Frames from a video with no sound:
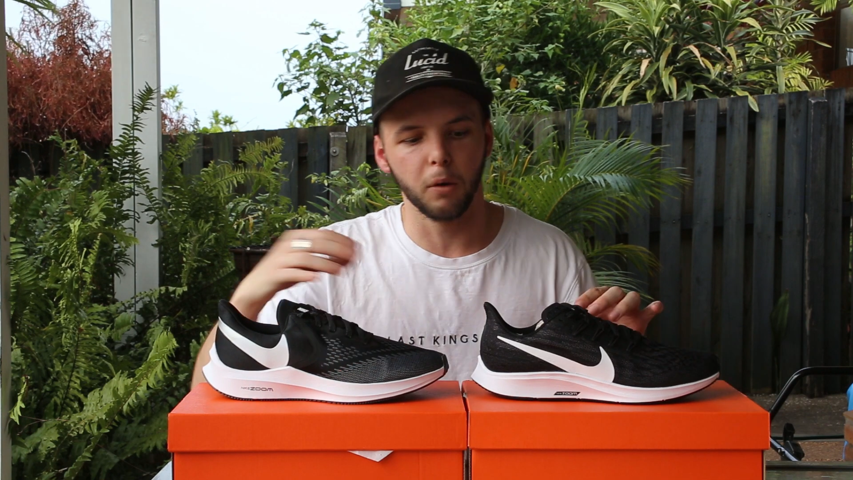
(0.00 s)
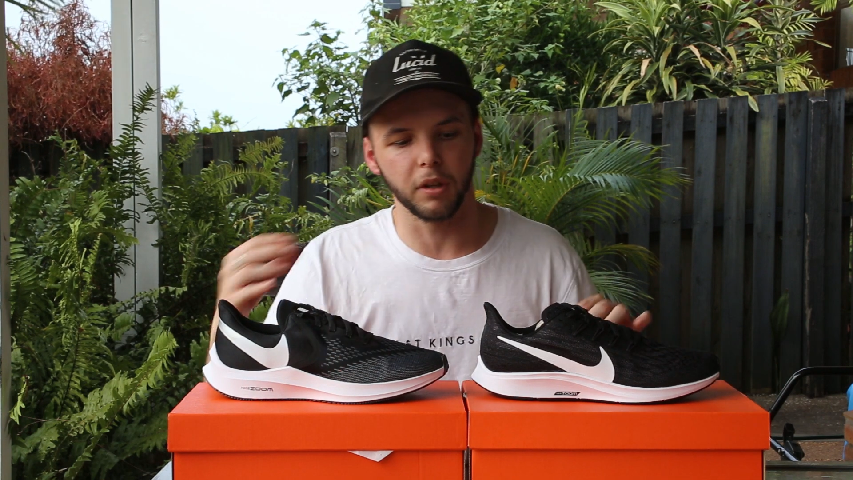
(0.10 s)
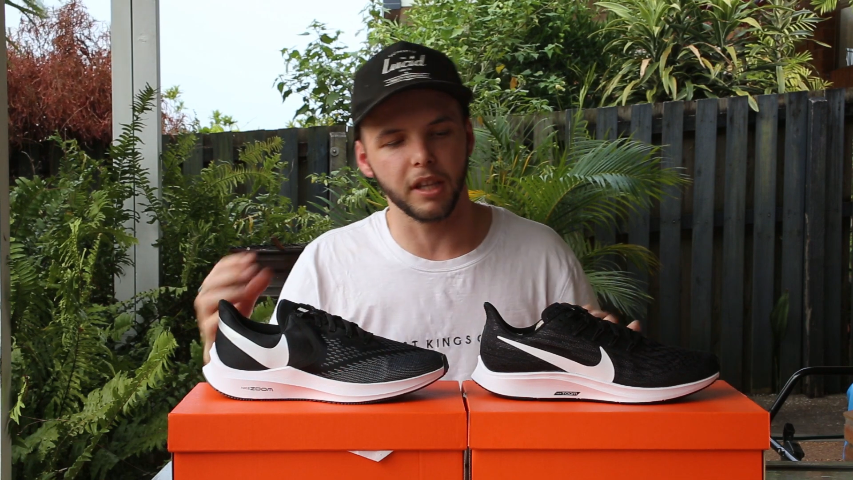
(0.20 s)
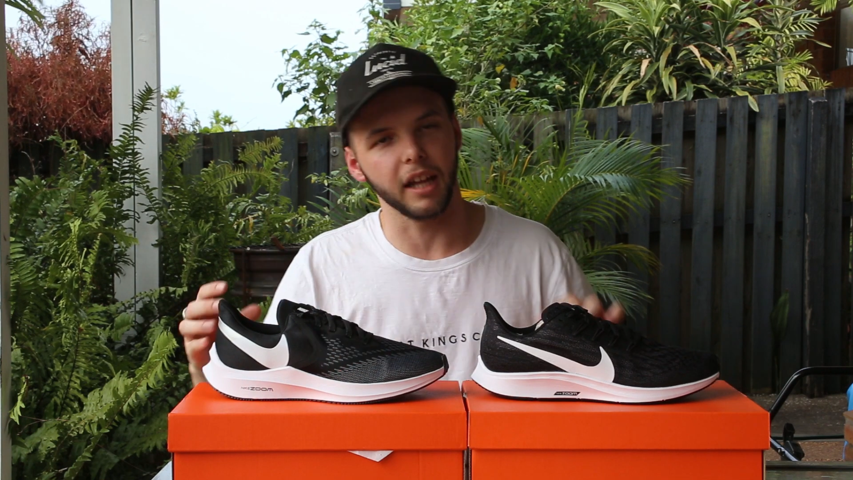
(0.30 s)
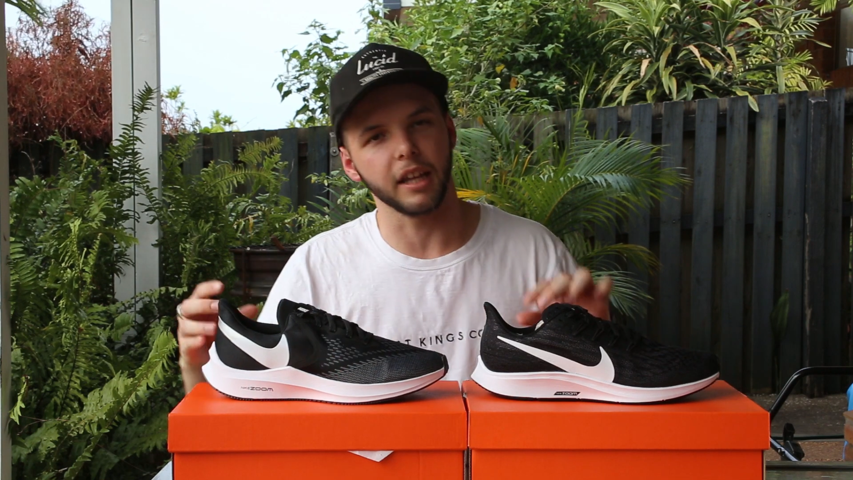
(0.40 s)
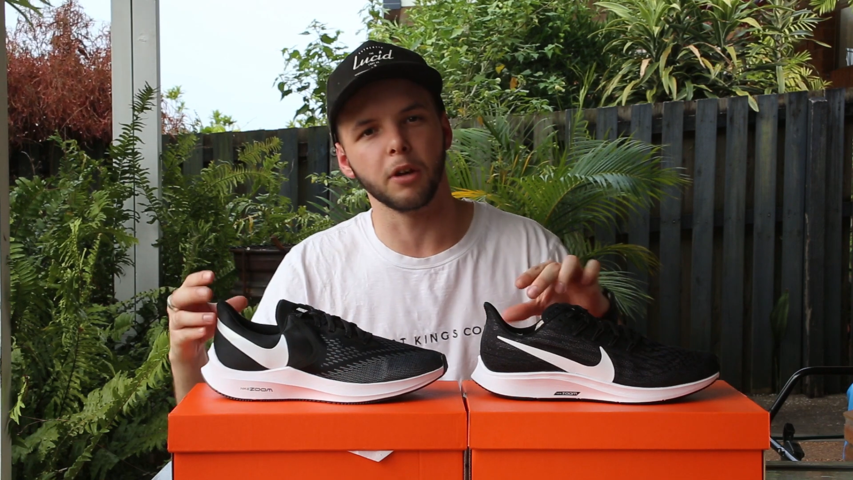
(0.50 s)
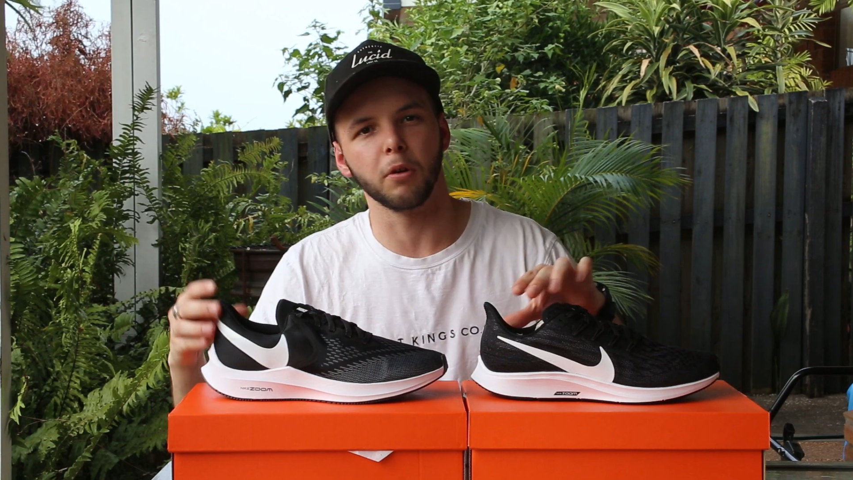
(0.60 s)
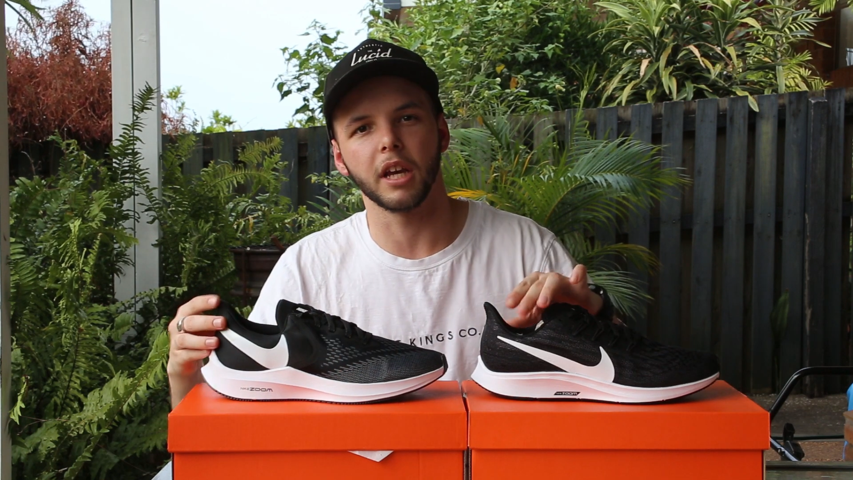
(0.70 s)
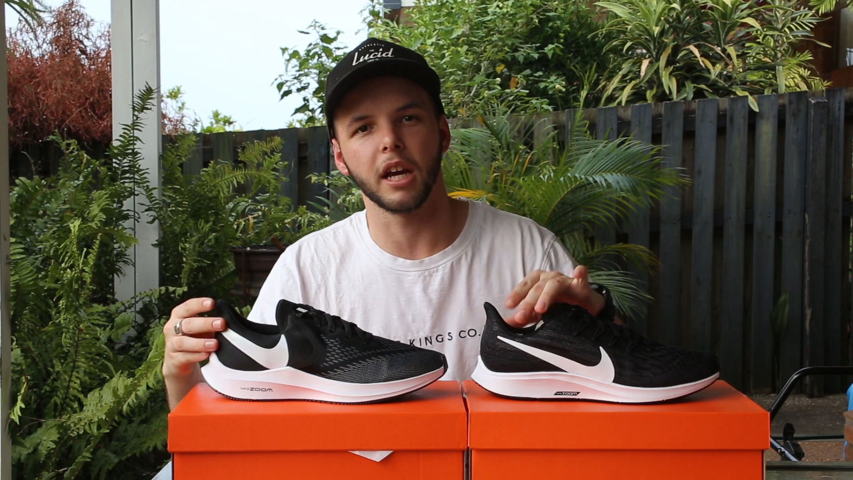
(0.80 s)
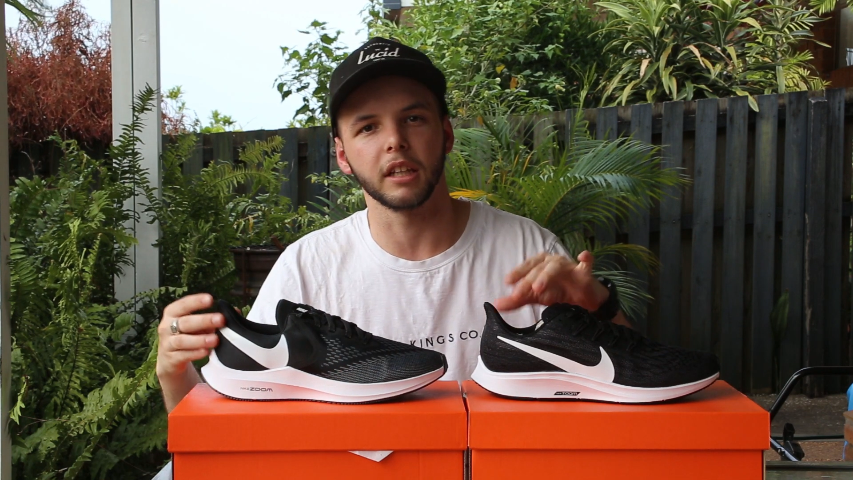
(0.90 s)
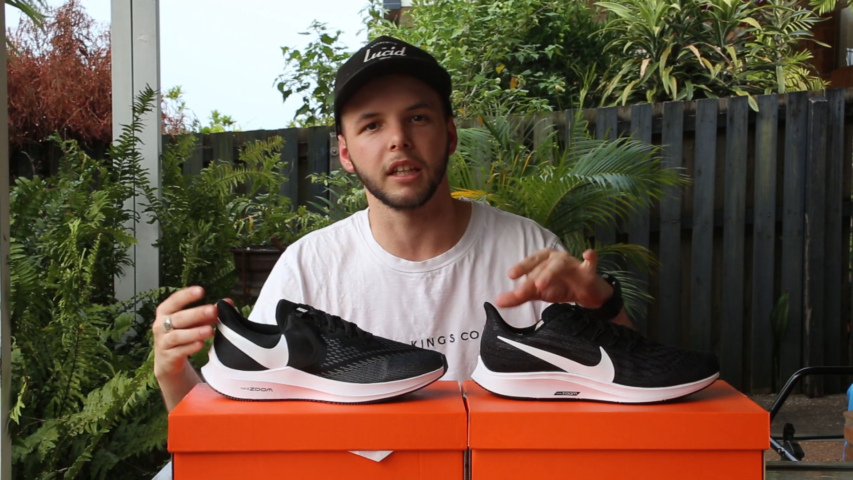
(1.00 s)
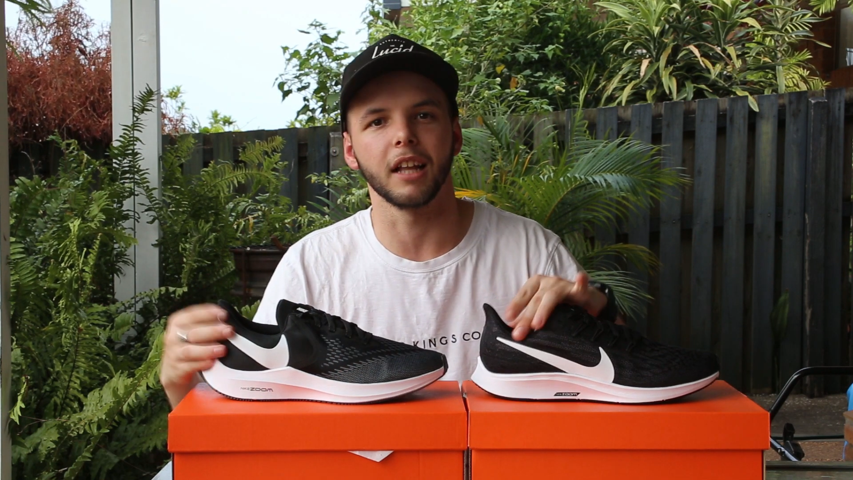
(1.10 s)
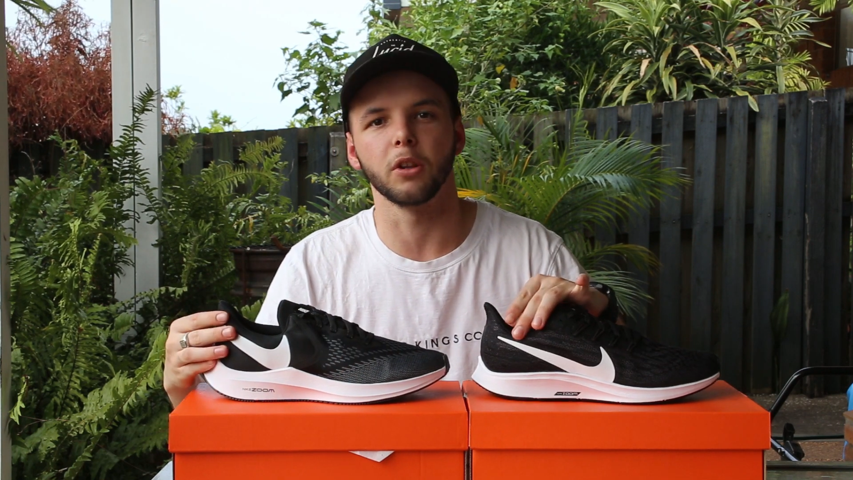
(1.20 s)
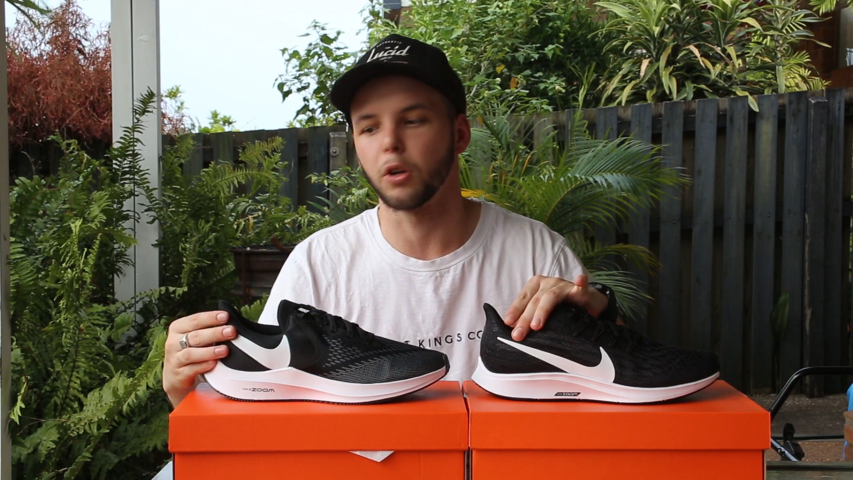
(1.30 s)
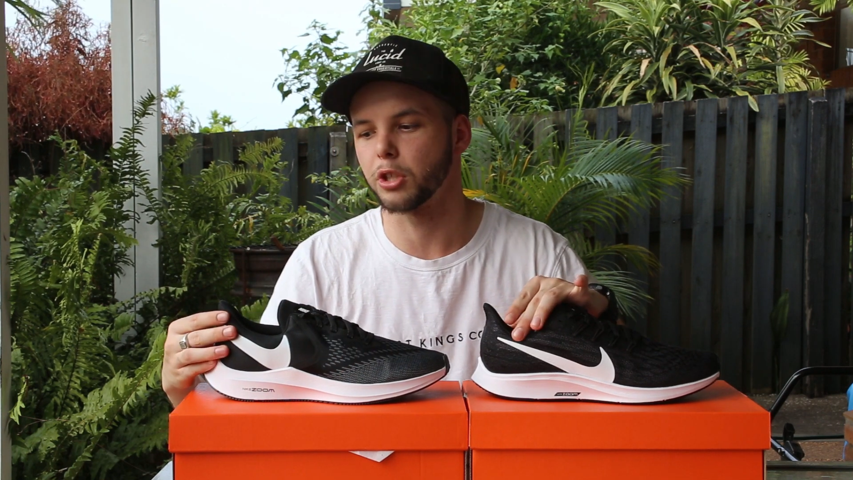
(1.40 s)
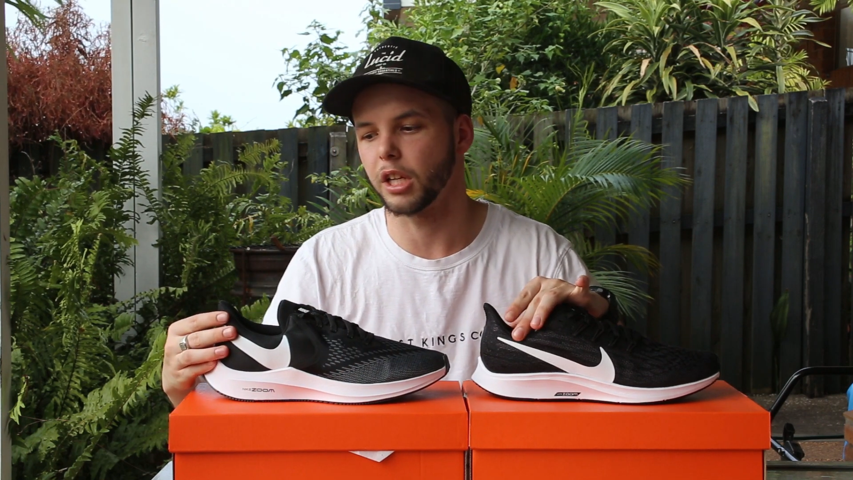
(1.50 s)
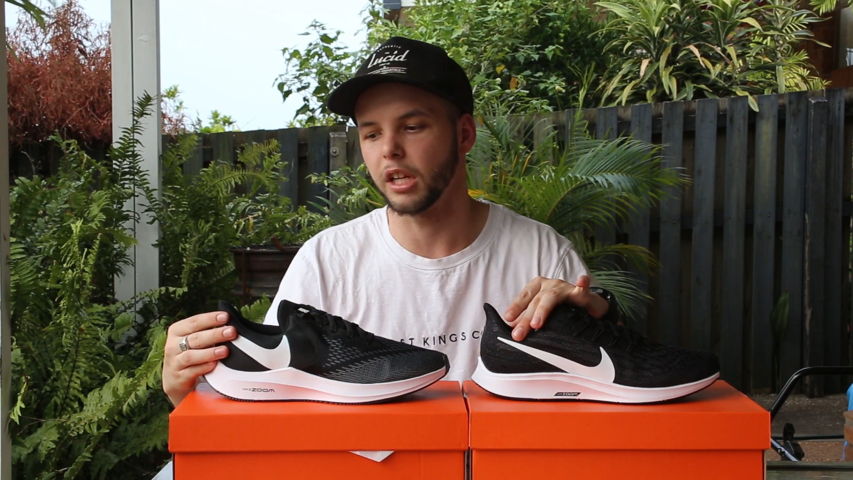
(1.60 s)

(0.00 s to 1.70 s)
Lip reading: with that heel counter, that locks you